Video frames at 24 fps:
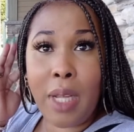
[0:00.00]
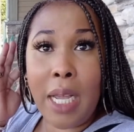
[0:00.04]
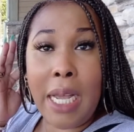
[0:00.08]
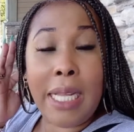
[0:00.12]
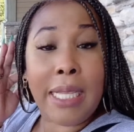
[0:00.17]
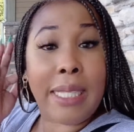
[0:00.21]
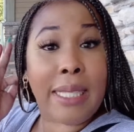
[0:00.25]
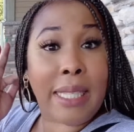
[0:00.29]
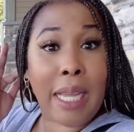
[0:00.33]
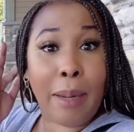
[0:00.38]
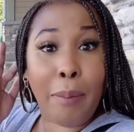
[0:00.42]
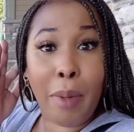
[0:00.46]

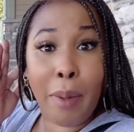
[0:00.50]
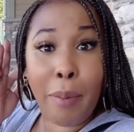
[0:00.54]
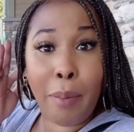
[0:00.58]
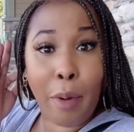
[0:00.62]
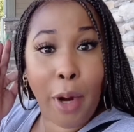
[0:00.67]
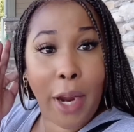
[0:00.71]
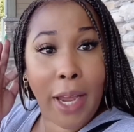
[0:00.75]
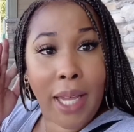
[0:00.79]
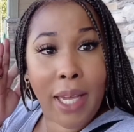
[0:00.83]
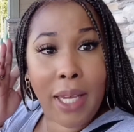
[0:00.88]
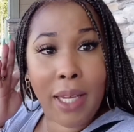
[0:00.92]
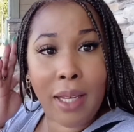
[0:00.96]
summer
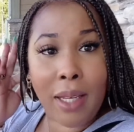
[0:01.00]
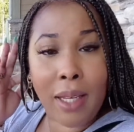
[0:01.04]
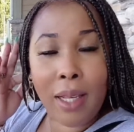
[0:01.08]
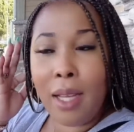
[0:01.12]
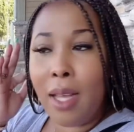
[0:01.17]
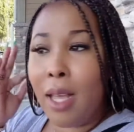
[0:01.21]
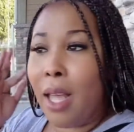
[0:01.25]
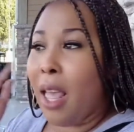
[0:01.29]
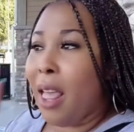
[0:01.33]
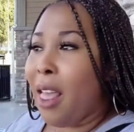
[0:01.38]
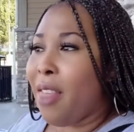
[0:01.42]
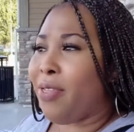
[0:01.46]
break
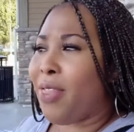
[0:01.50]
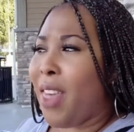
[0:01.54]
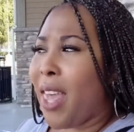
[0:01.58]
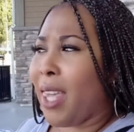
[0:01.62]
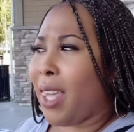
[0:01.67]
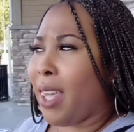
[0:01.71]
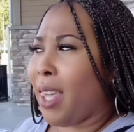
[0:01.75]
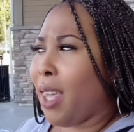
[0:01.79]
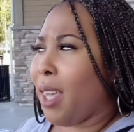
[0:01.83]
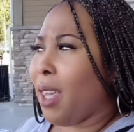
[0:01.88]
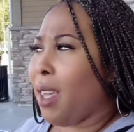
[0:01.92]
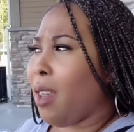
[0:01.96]
they
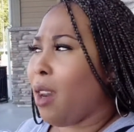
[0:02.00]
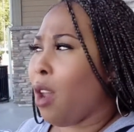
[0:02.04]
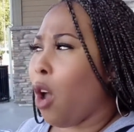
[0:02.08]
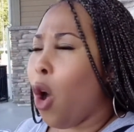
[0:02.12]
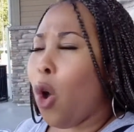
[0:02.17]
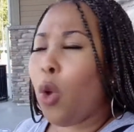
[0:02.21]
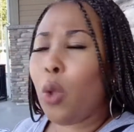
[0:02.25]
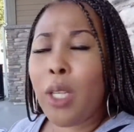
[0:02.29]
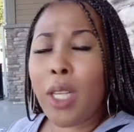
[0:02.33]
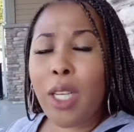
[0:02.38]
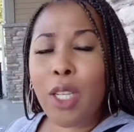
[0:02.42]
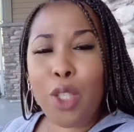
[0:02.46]
get
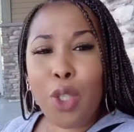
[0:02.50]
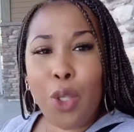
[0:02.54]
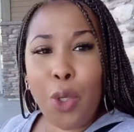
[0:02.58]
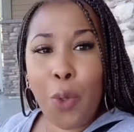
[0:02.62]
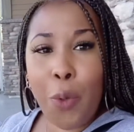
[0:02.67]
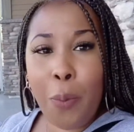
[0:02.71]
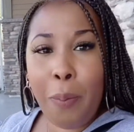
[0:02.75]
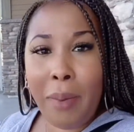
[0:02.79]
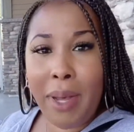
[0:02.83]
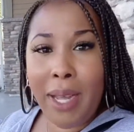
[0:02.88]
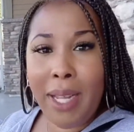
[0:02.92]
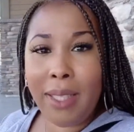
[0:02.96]
only two
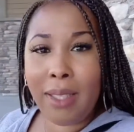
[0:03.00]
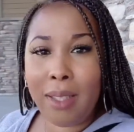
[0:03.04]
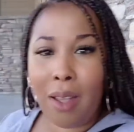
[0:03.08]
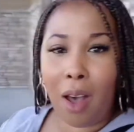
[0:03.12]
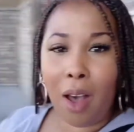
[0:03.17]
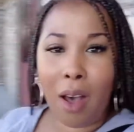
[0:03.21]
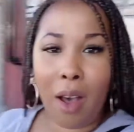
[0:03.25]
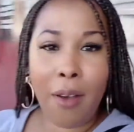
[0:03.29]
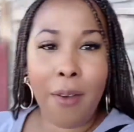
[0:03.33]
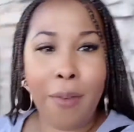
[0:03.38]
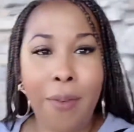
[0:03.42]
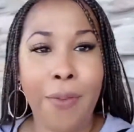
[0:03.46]
months
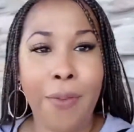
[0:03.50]
off